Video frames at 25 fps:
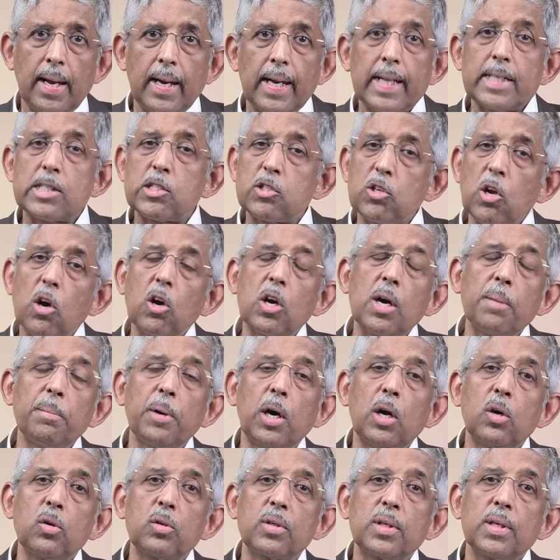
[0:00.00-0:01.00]
Let's talk
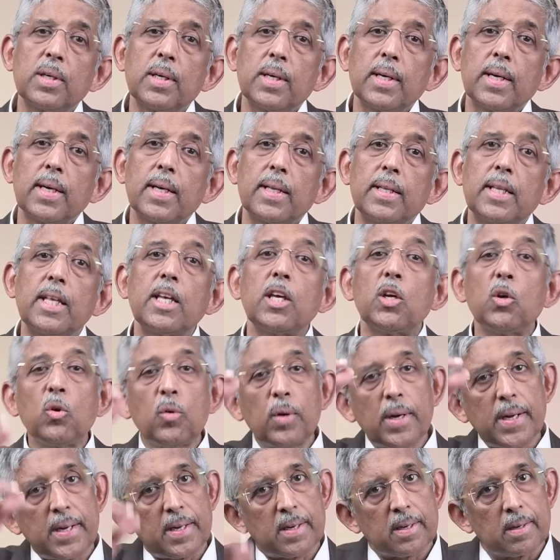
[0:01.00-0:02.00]
about the
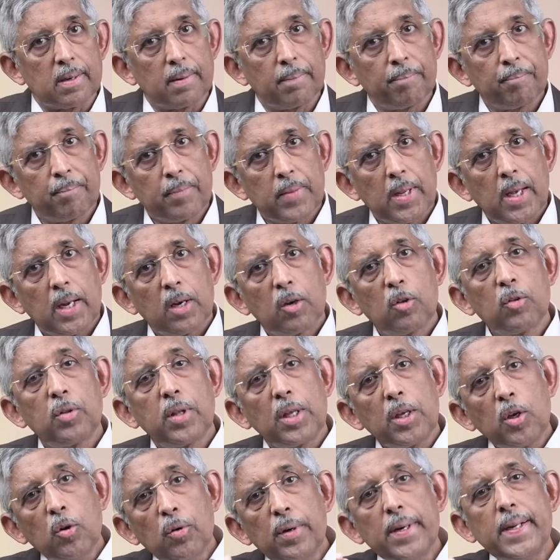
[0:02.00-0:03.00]
ureter. Now
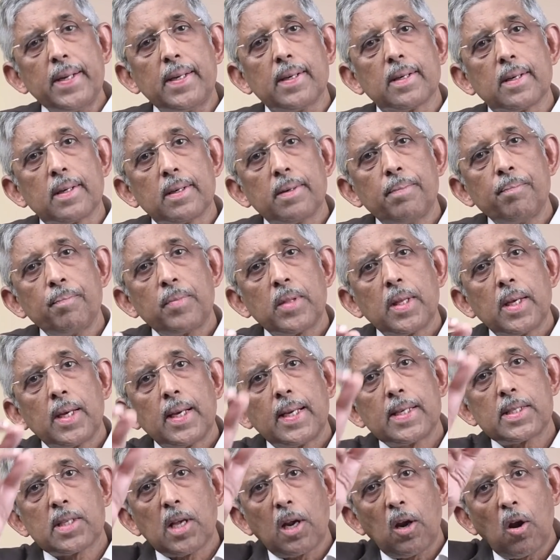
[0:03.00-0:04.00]
the ureter
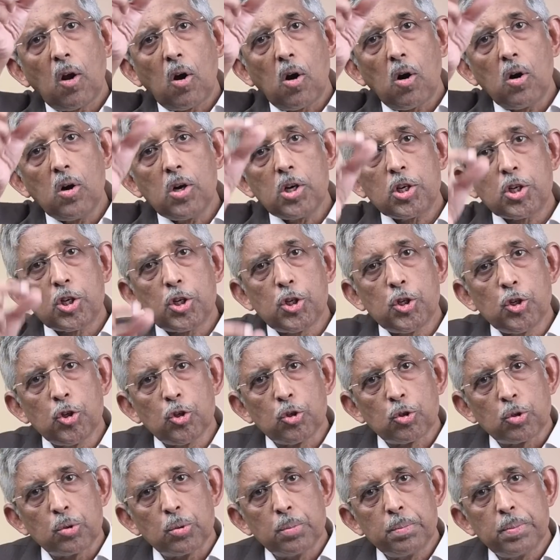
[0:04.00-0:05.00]
is a long
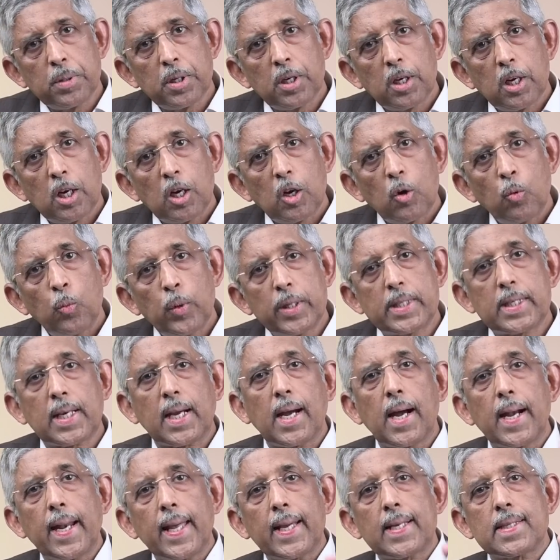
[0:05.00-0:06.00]
tube which
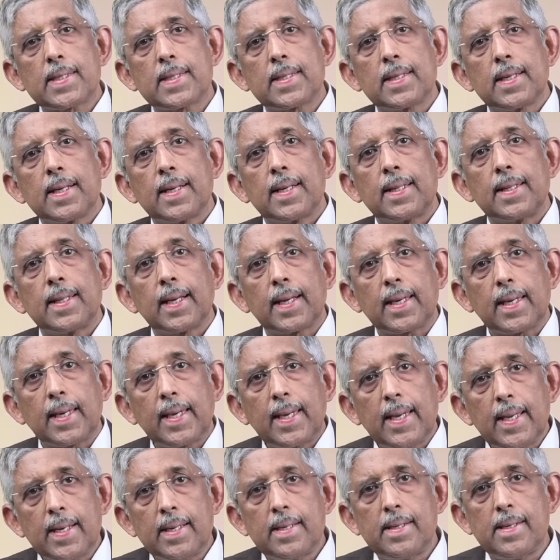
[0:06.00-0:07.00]
connects the
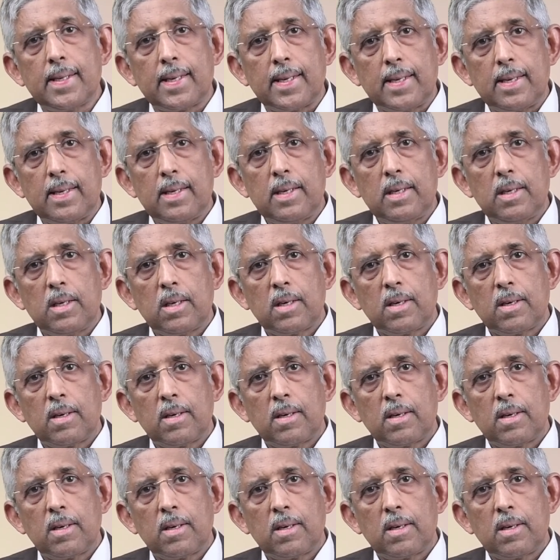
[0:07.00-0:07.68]
kidney